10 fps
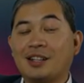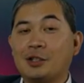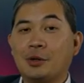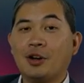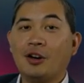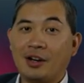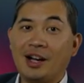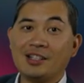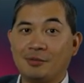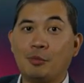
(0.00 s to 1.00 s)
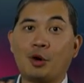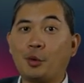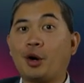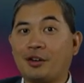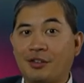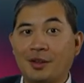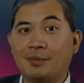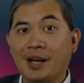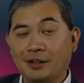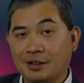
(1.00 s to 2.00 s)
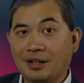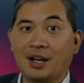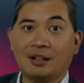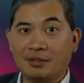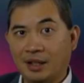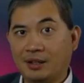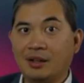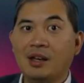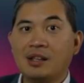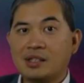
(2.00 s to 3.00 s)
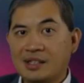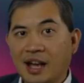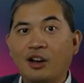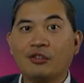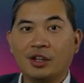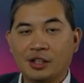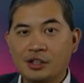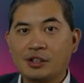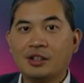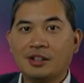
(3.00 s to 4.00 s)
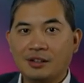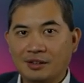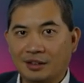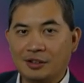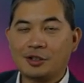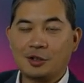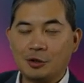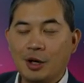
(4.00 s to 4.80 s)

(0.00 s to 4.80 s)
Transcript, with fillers: like doing all kinds of more work for them now to kind of like salvage like the screw